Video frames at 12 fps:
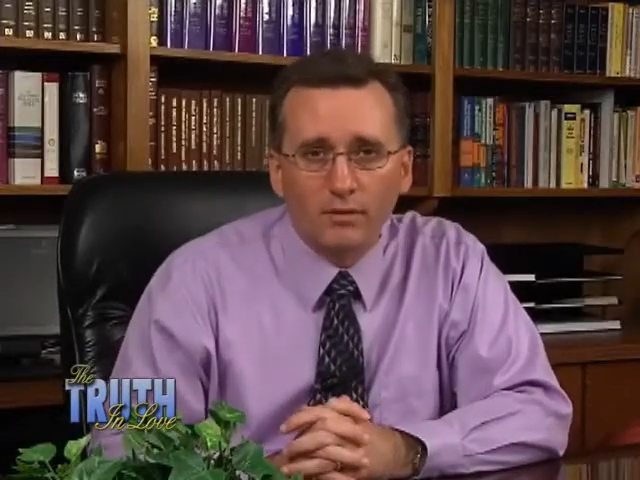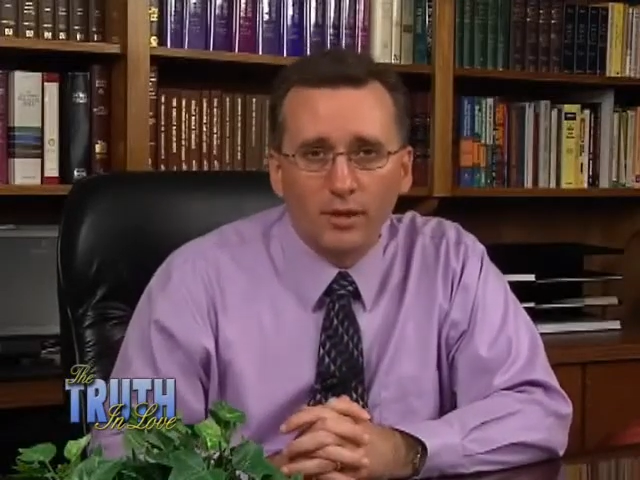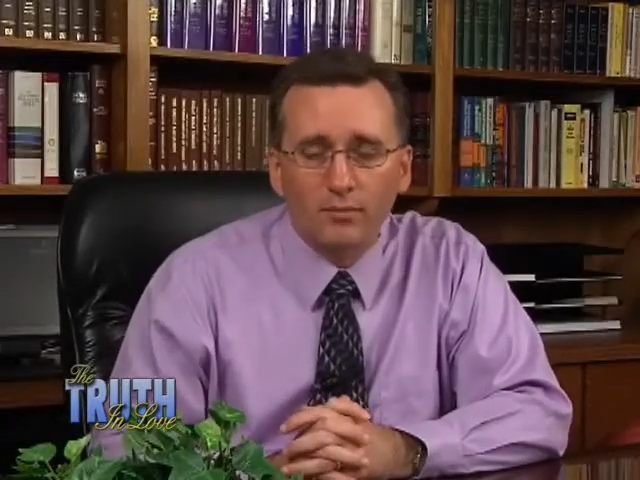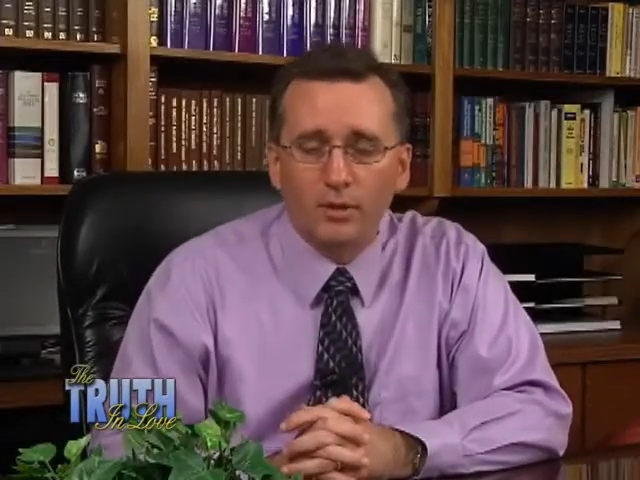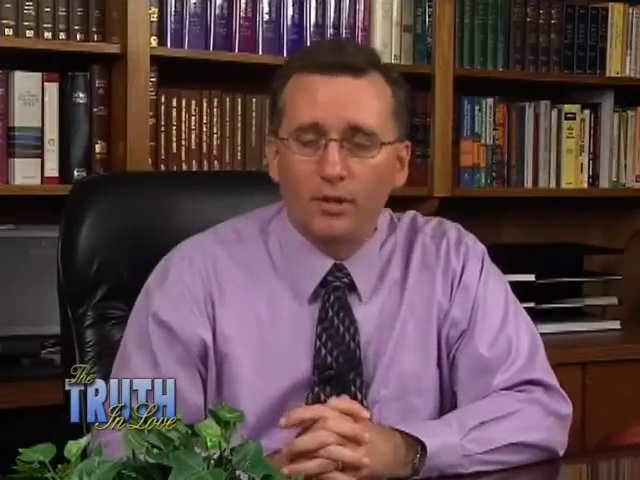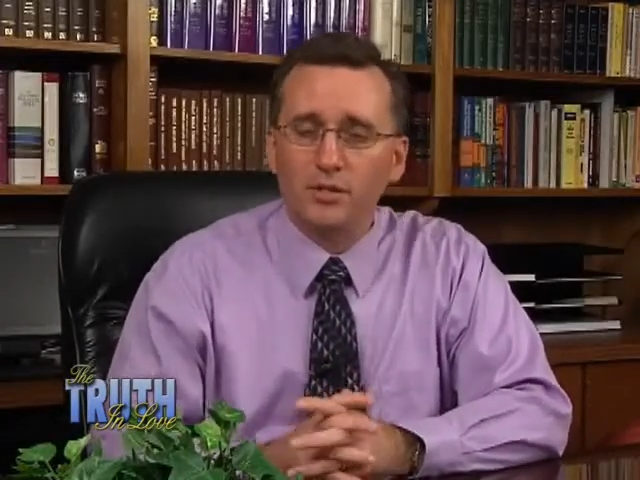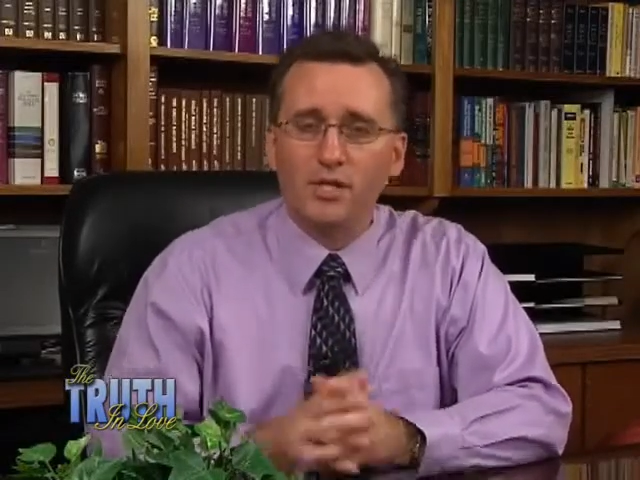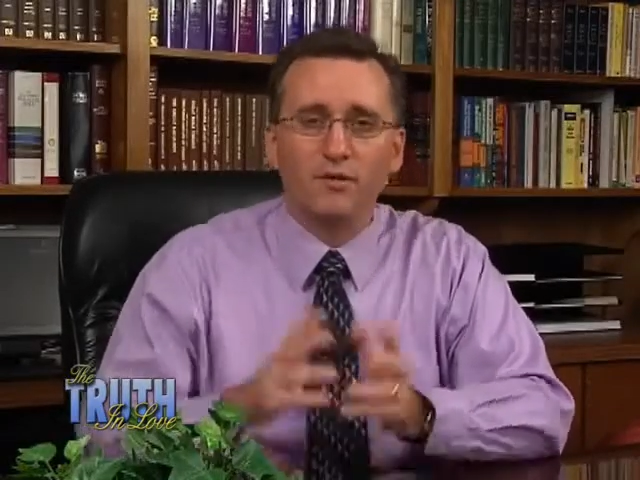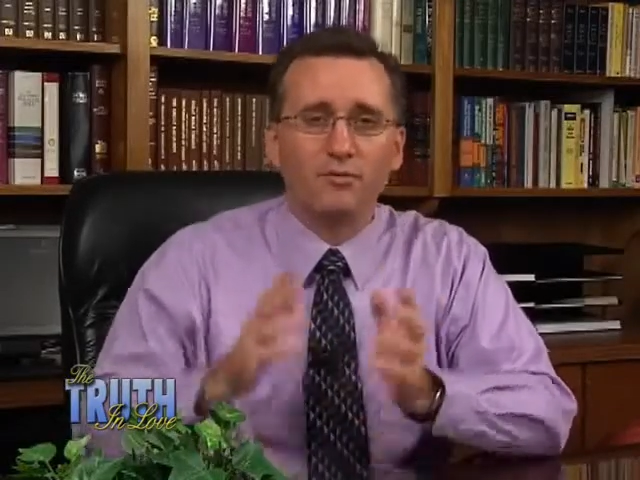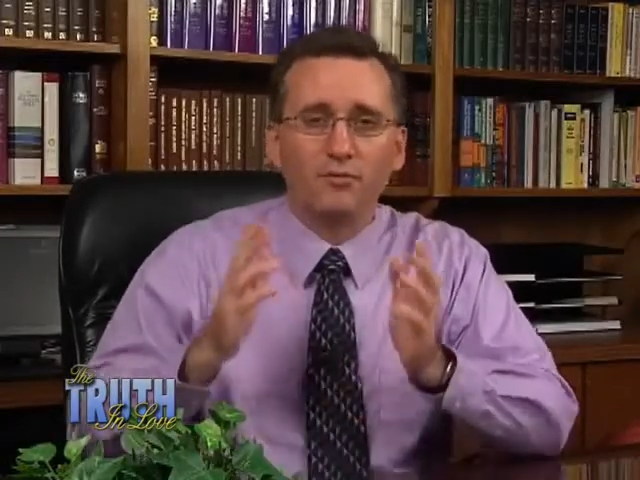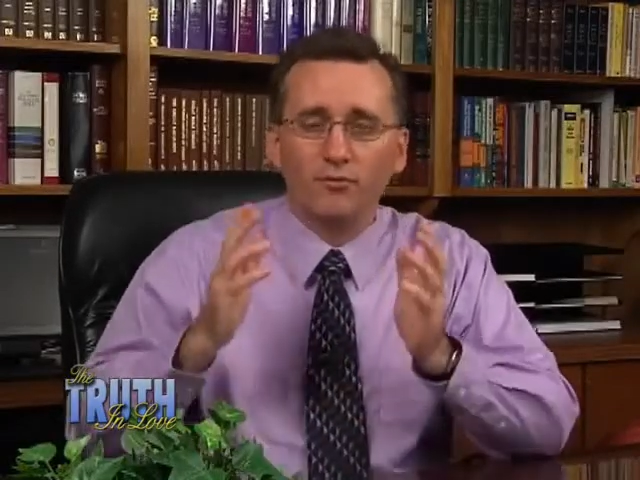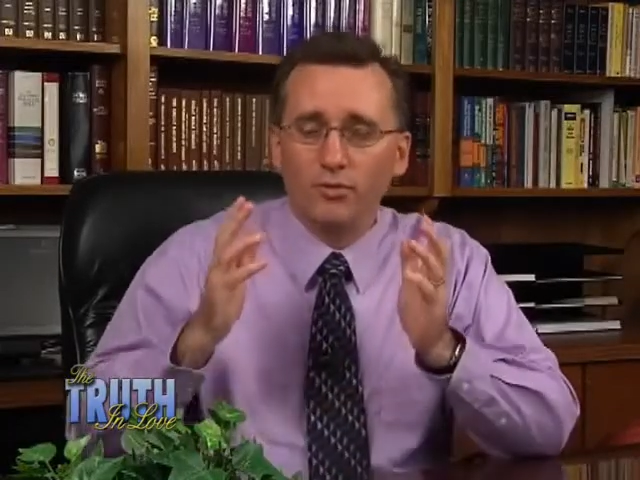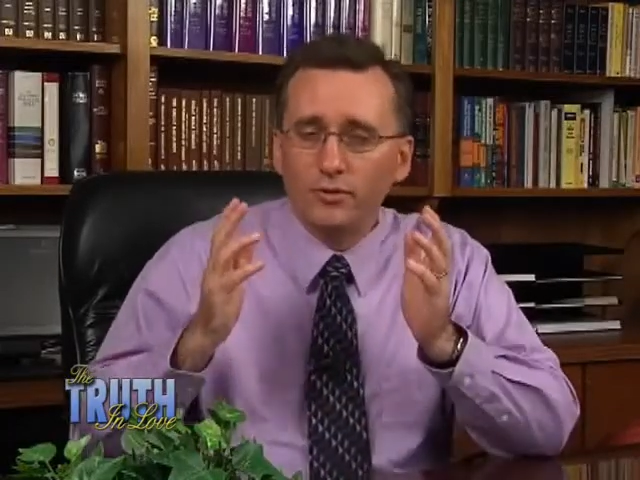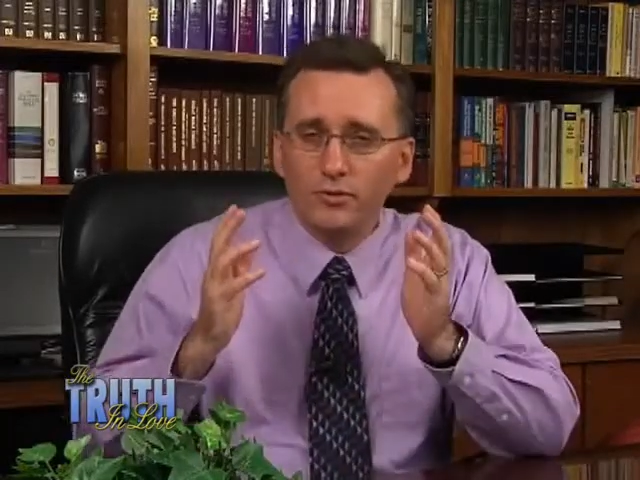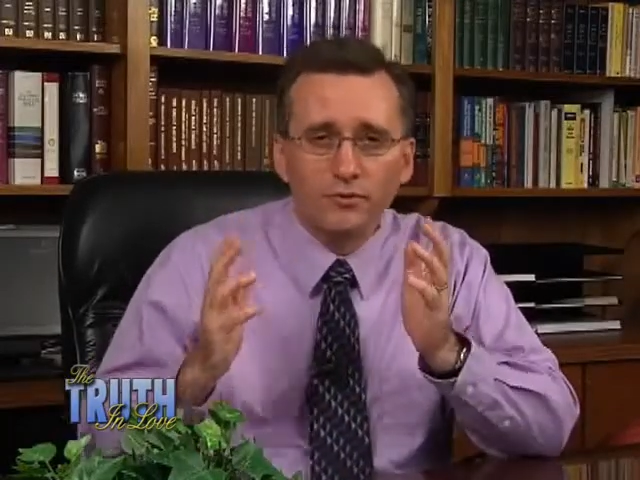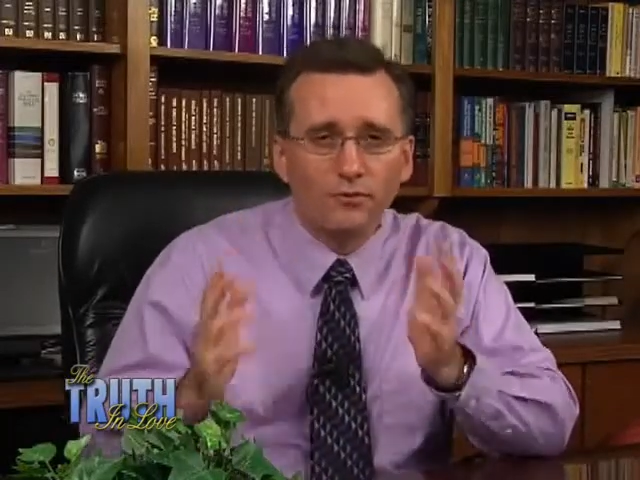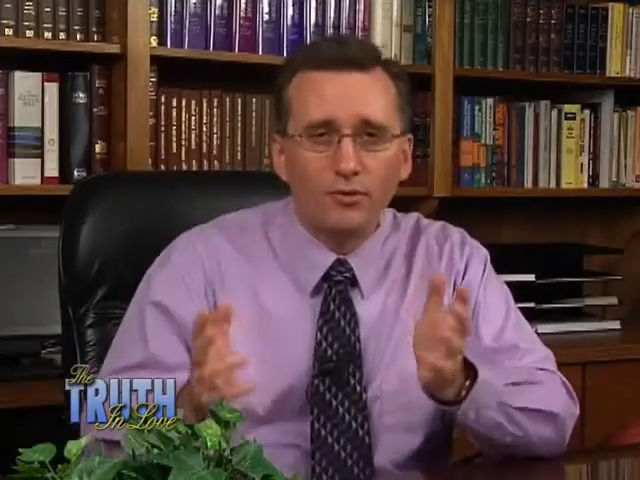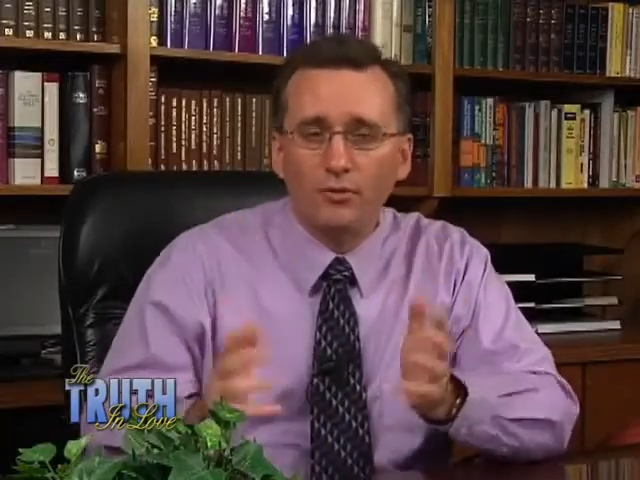and because after the
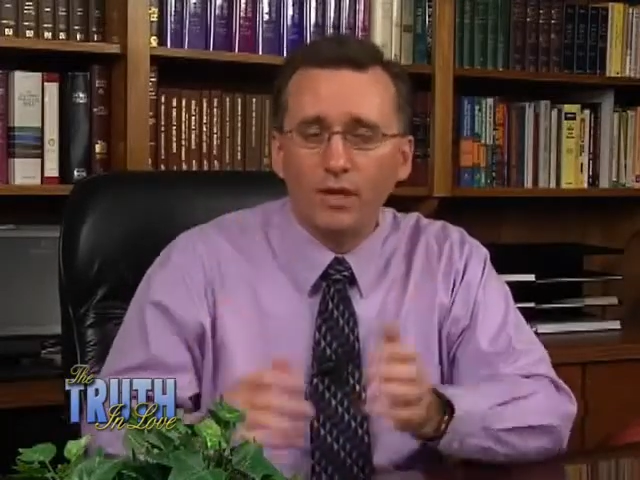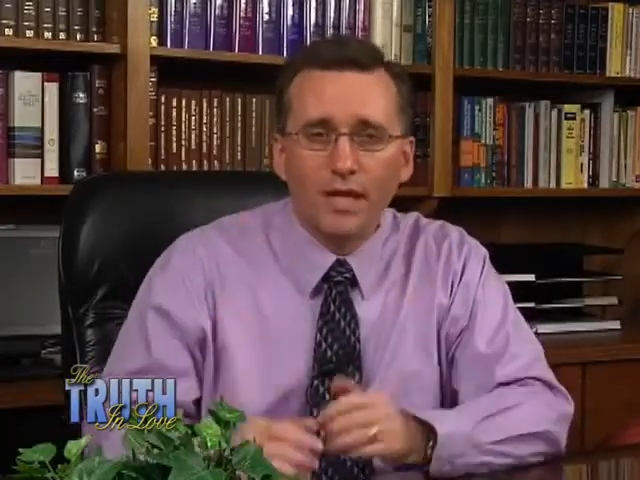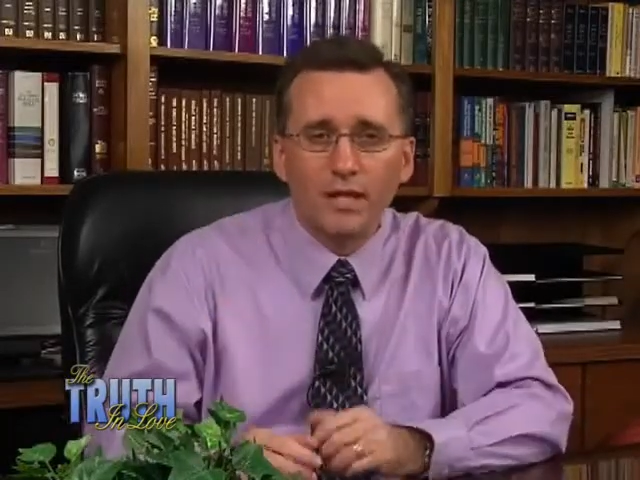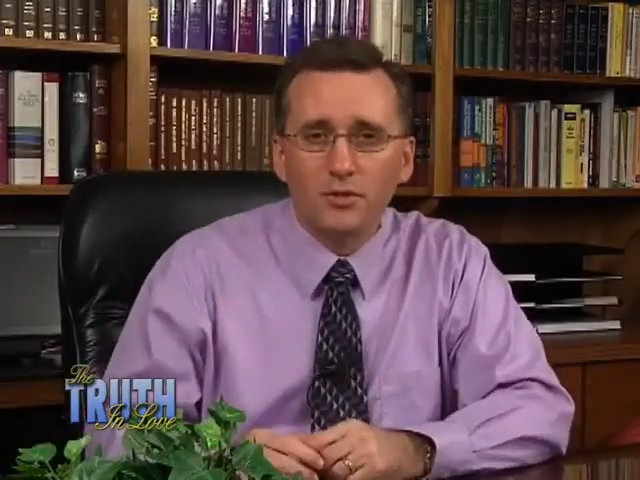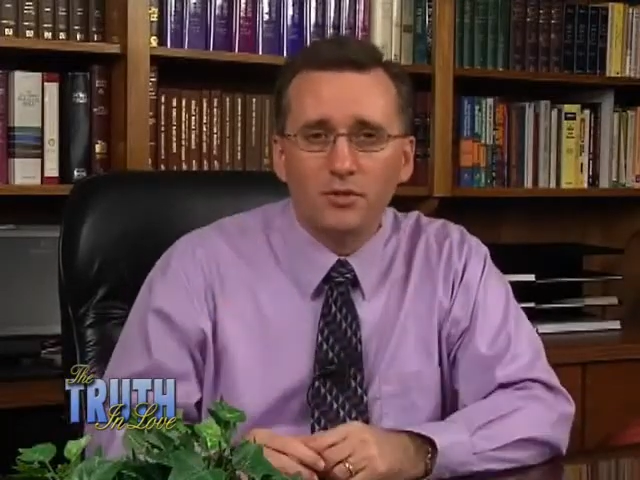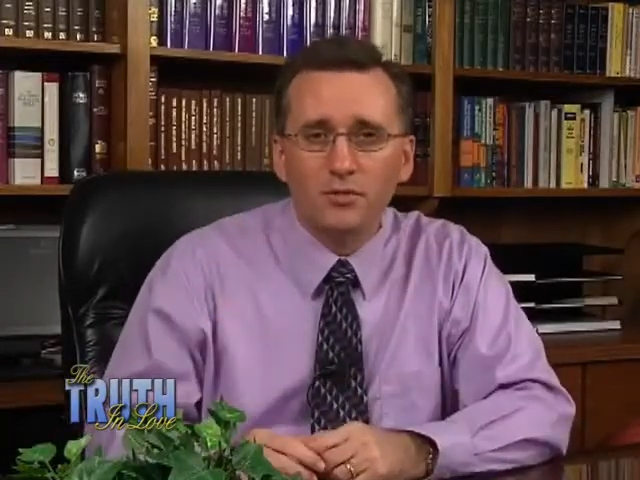first few days